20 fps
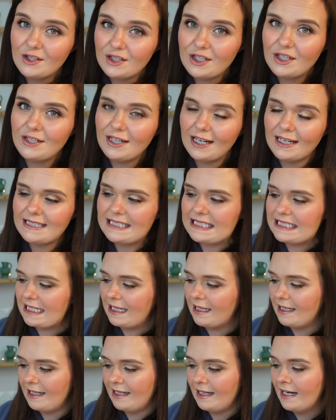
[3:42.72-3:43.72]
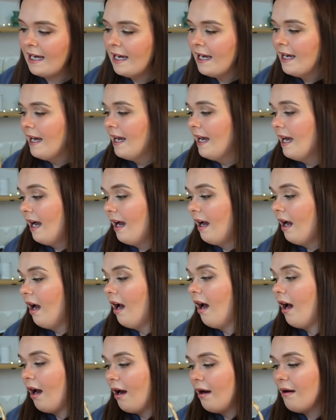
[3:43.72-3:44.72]
ninety nine
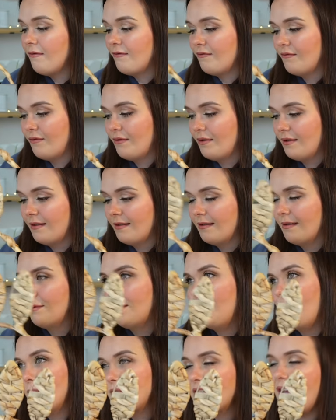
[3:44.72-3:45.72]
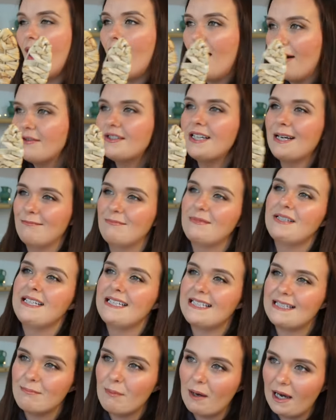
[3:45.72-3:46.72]
half well, I was half
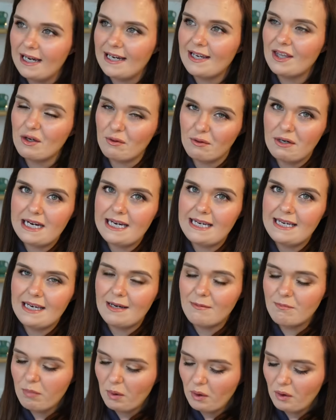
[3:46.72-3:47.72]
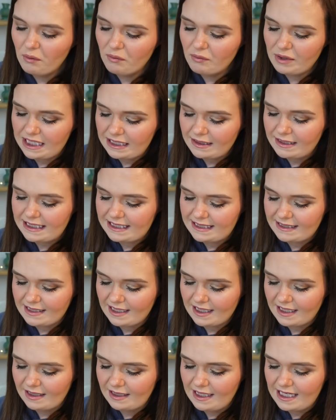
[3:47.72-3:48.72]
tempted to buy three, but
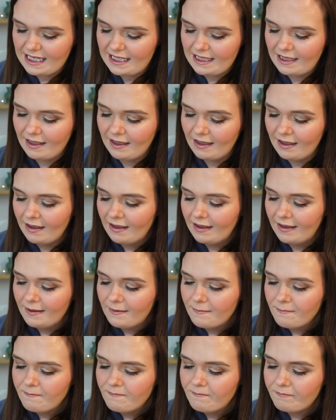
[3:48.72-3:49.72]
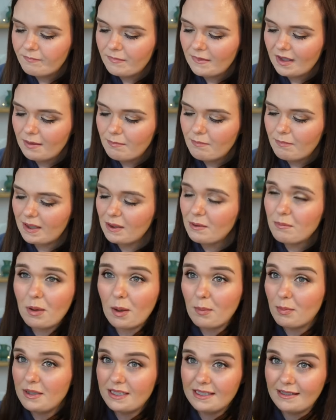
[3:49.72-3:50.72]
realistically, Bill
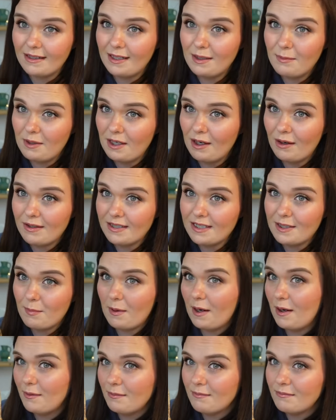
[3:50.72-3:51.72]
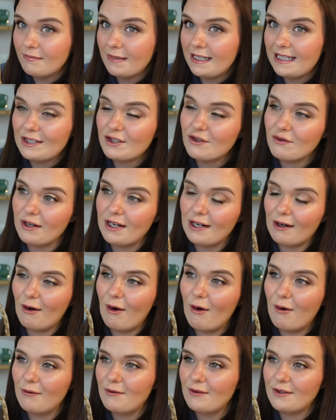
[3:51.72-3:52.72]
probably isn't going to be asked about Easter egg
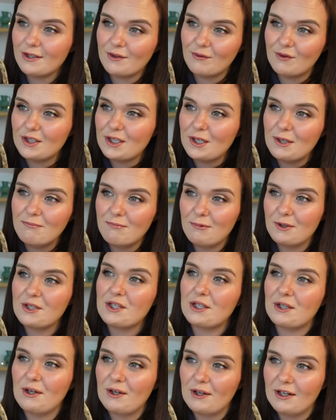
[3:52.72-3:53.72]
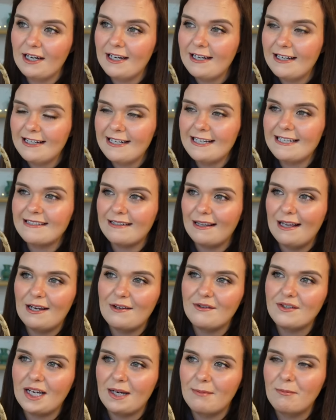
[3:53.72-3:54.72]
hunts for too much longer in his
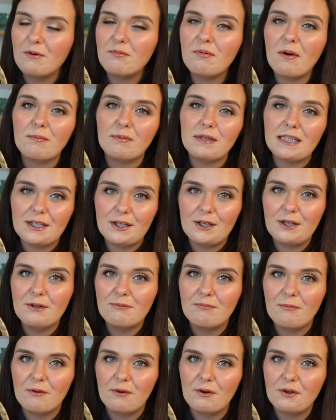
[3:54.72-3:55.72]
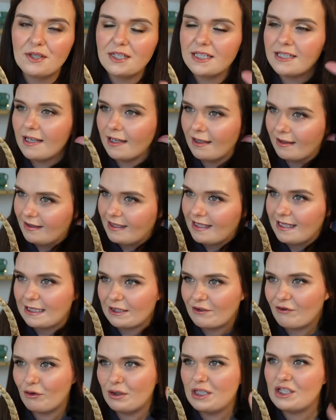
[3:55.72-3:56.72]
lifetime. He'll probably humour us, and
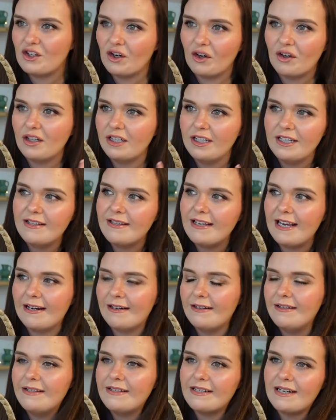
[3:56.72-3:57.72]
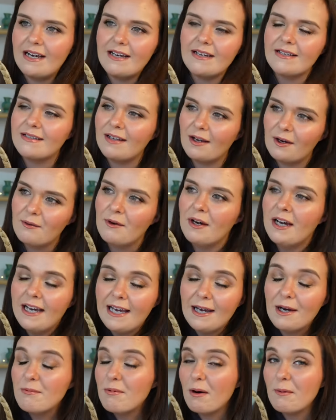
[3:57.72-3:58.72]
it's free chocolate at the end of the day, so he'll
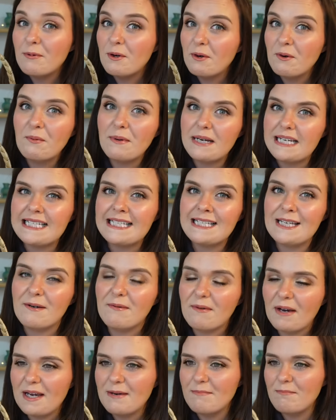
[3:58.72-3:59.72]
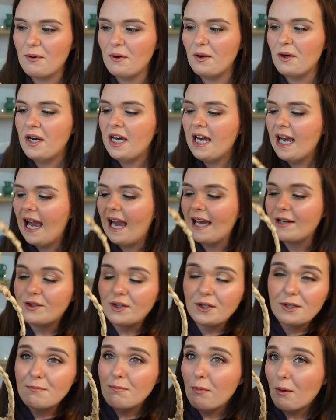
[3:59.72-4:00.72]
probably always do it. But I
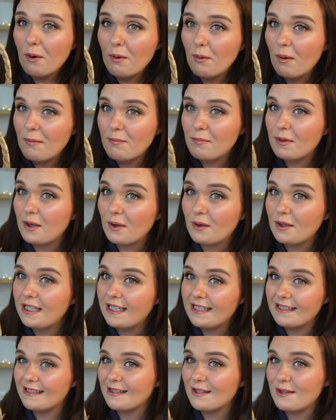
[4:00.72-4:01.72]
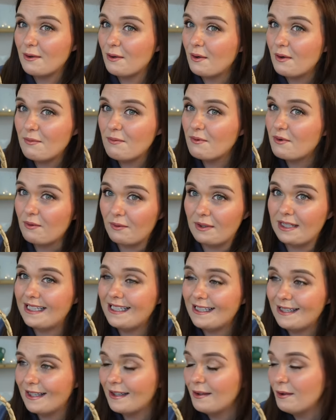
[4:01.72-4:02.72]
just bought one purely because I thought it would
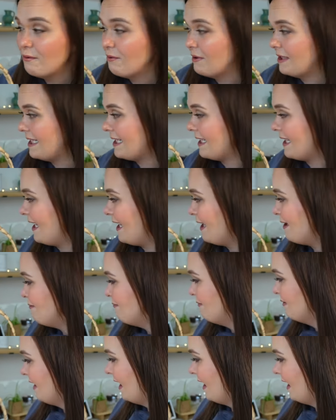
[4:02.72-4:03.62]
really look really cute.